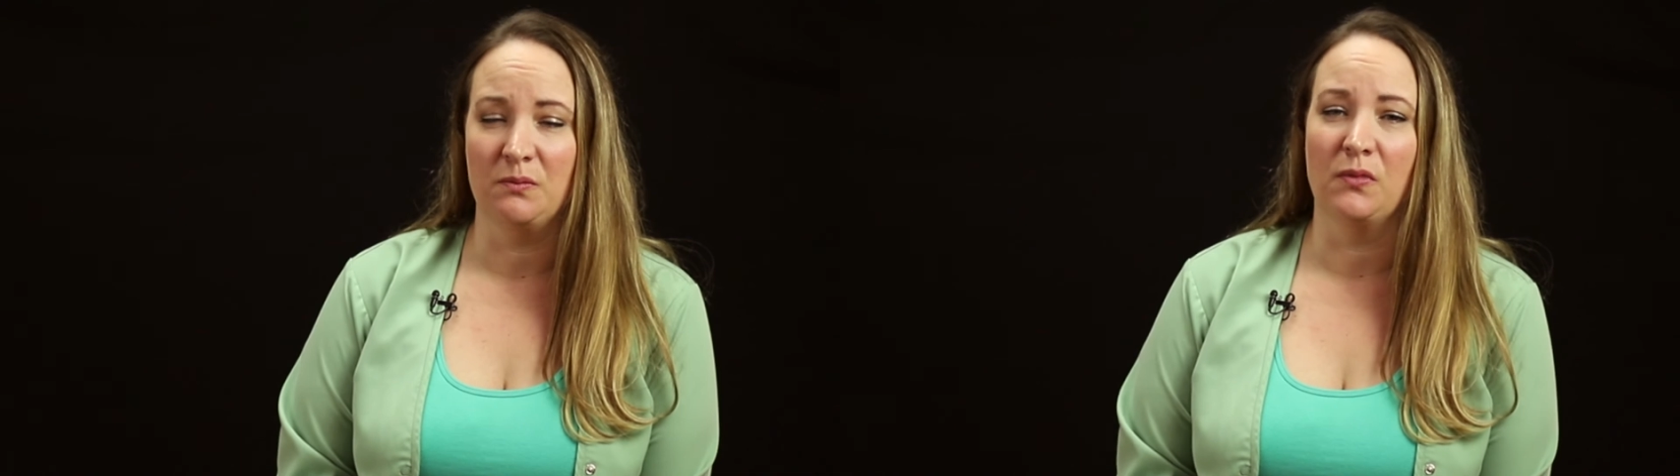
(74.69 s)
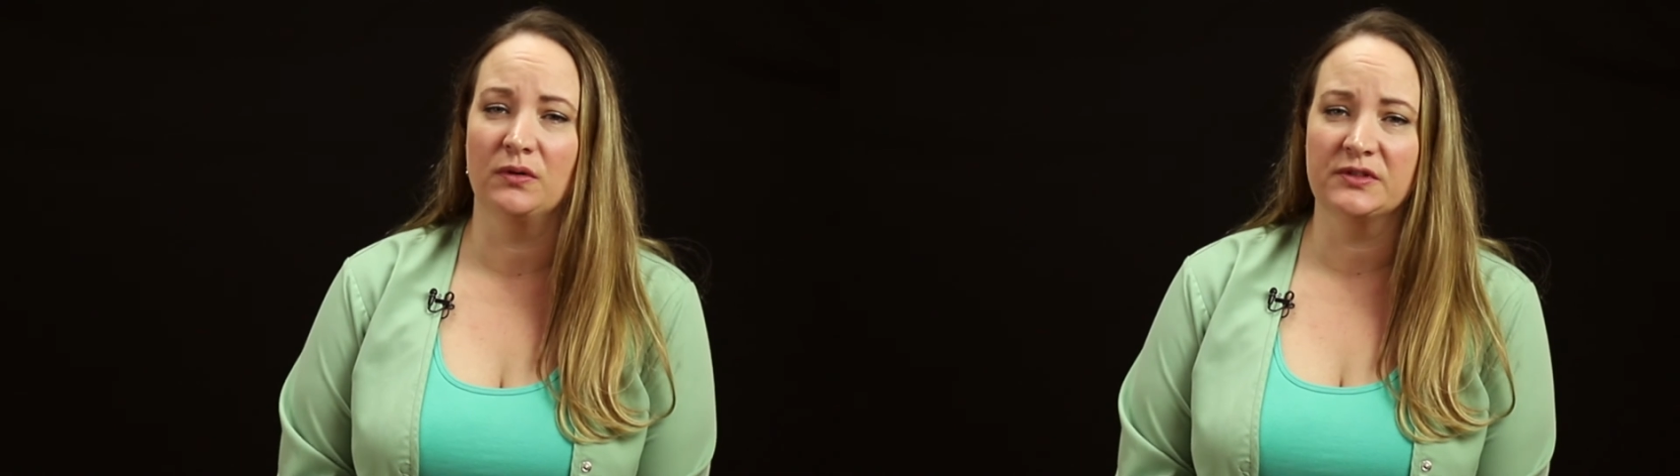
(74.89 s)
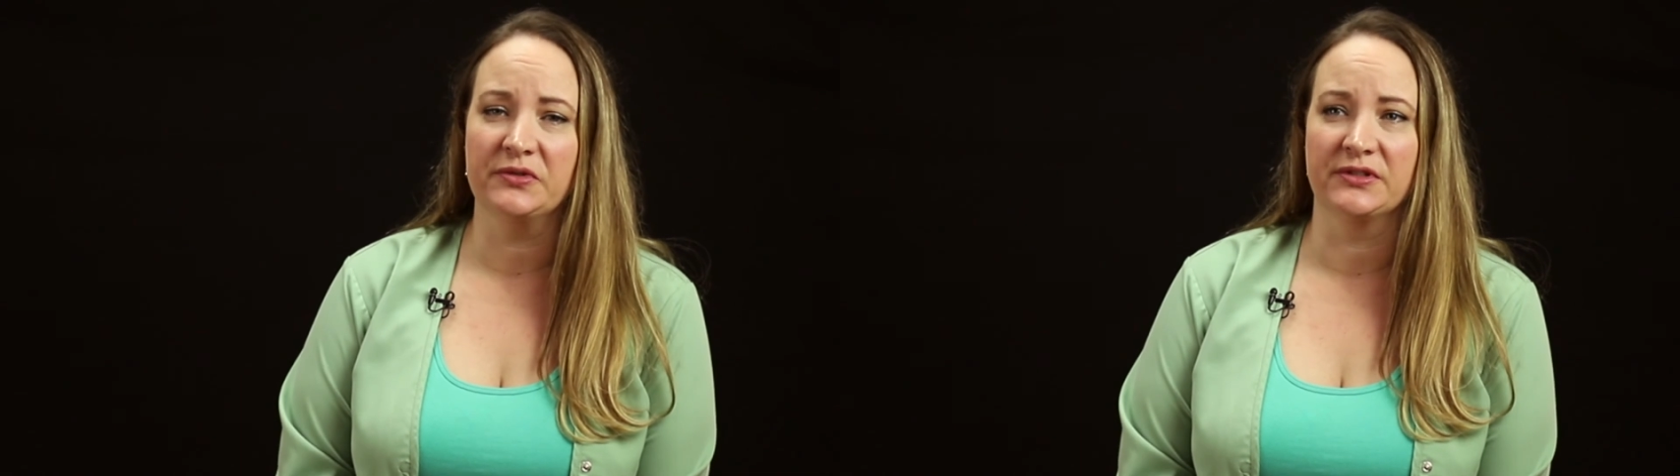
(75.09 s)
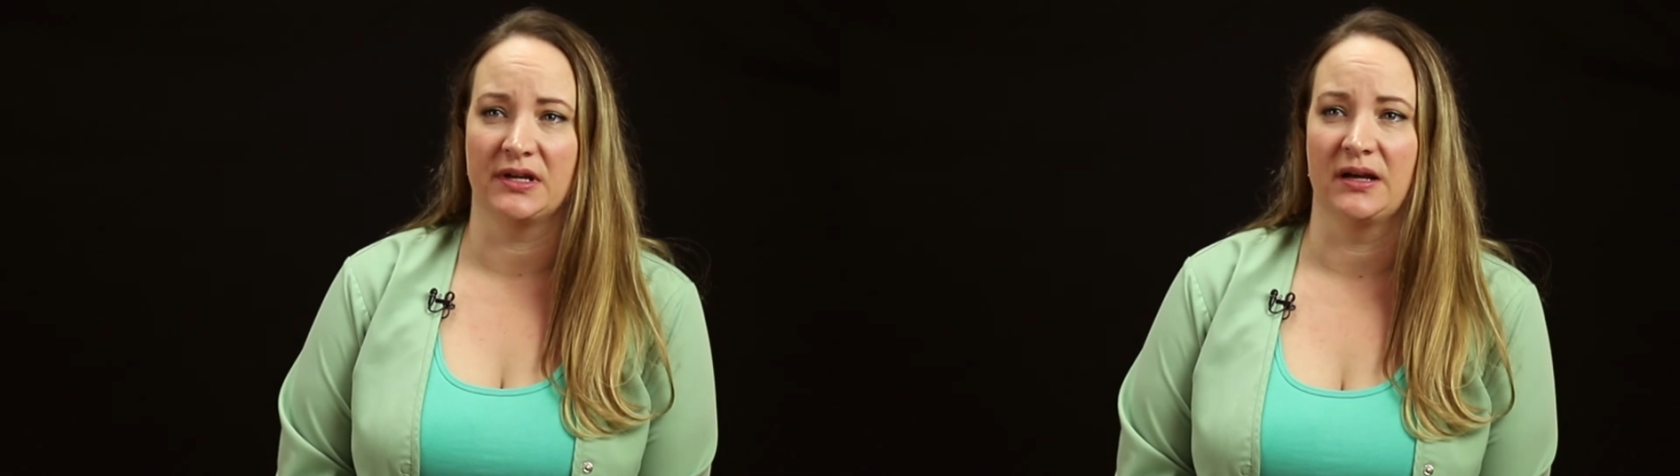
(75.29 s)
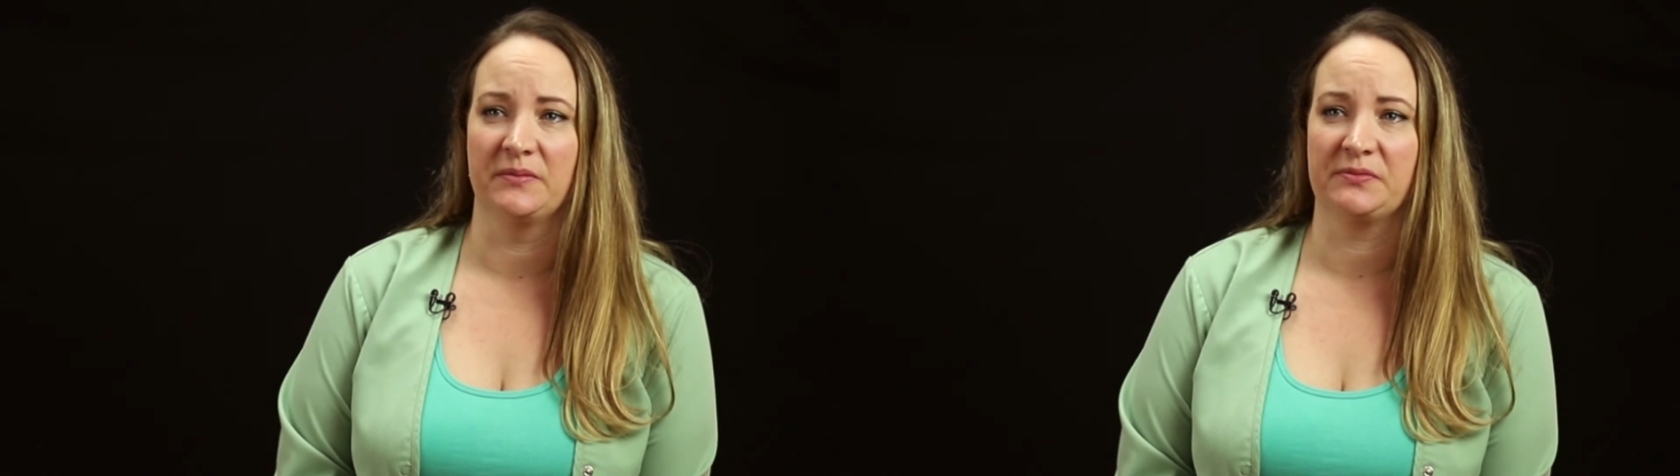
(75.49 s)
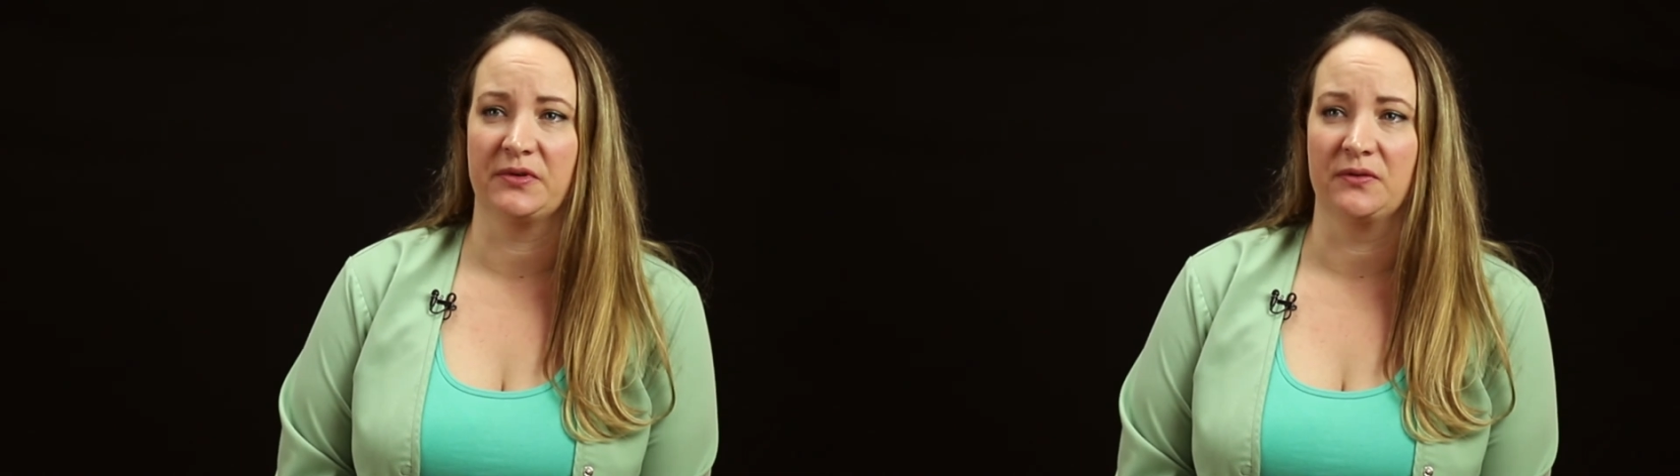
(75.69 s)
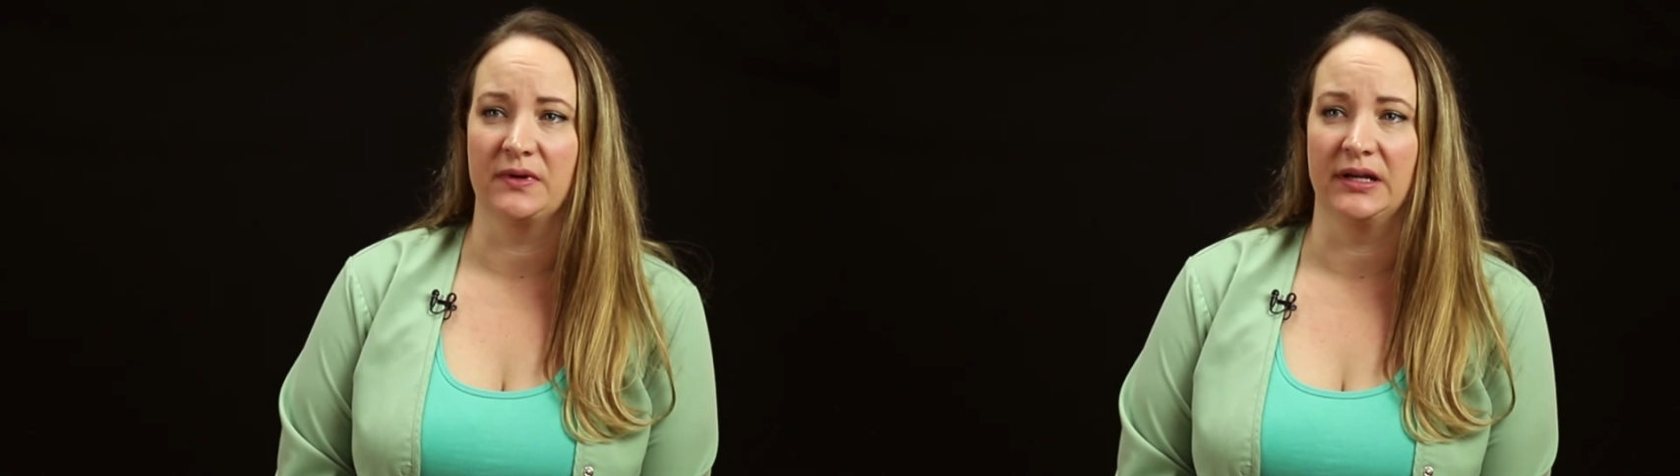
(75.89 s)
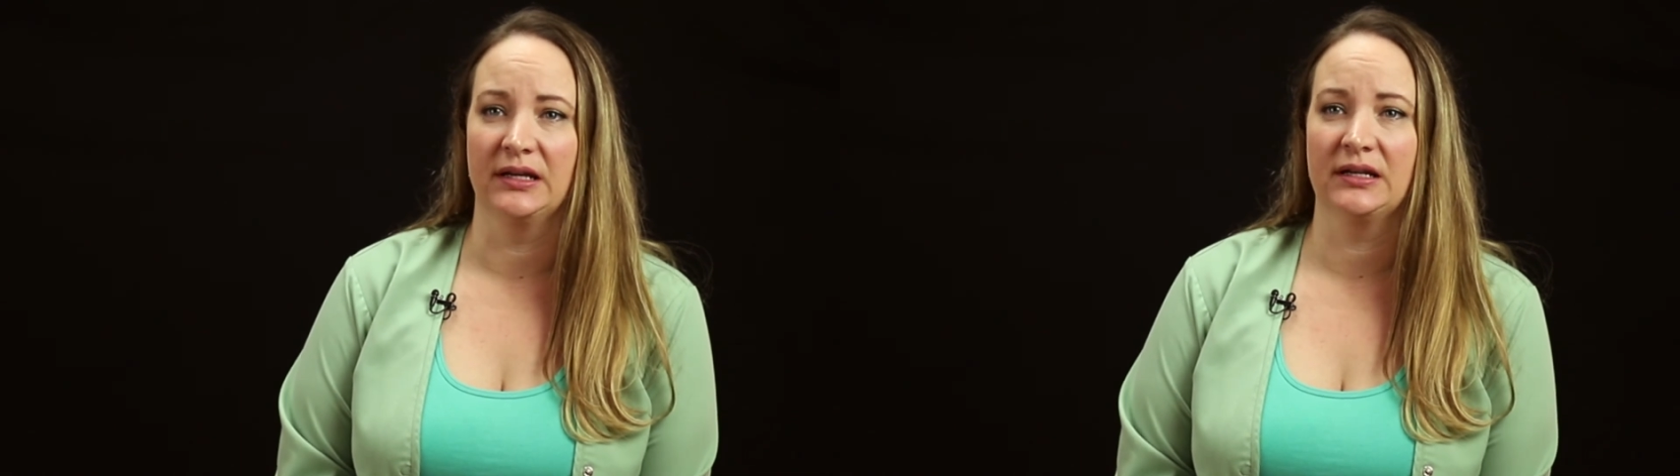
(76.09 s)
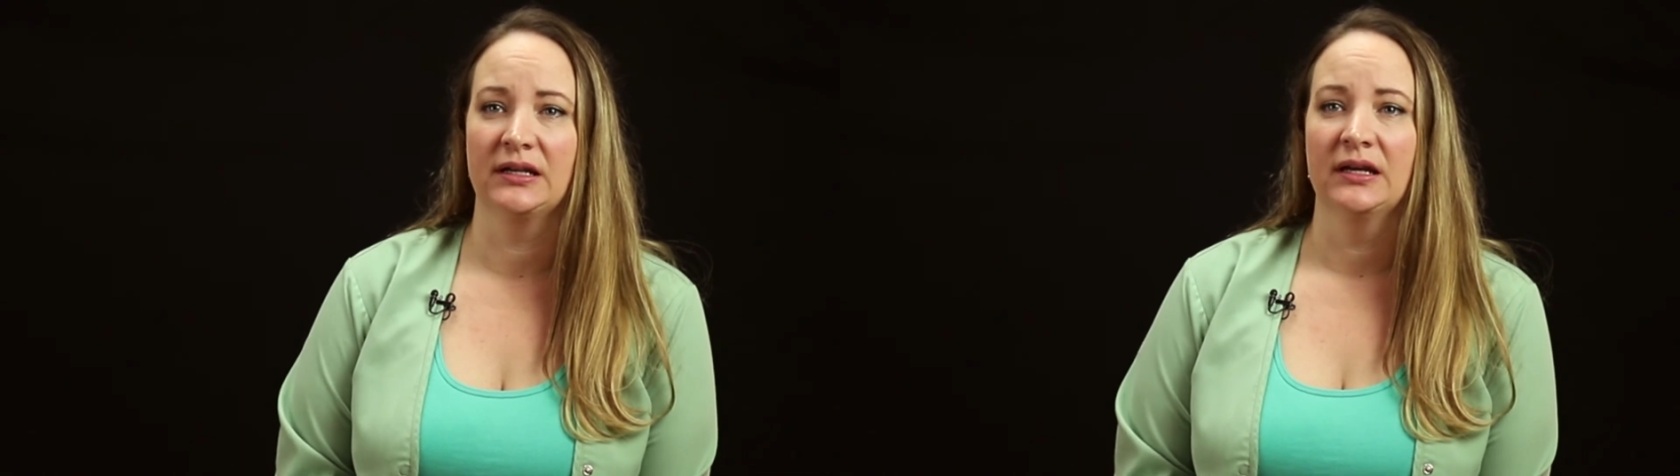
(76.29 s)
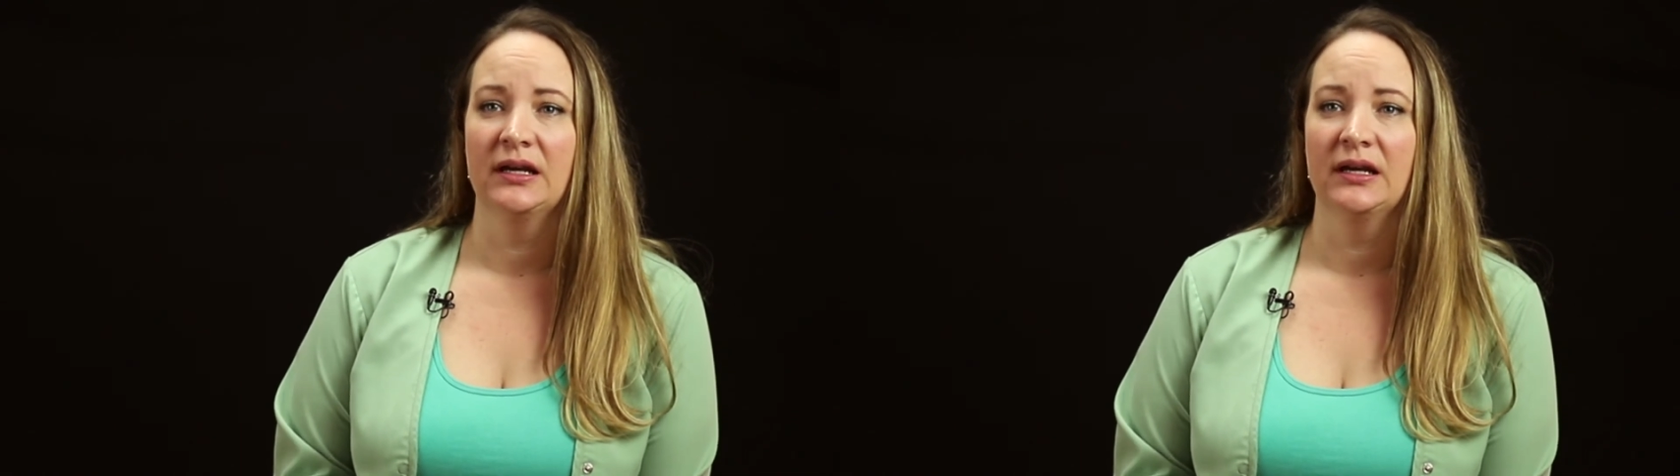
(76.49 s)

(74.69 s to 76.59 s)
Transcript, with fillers: multiple times per week.